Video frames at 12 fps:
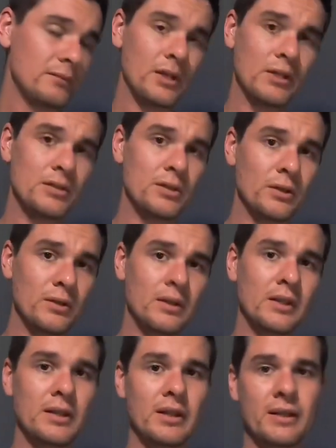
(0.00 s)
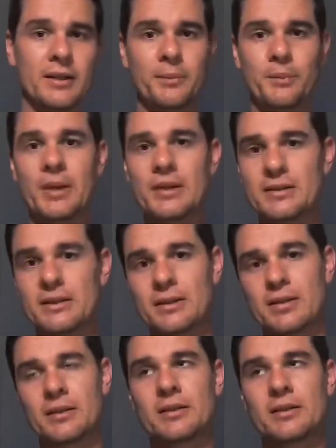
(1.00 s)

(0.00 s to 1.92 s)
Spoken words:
So the best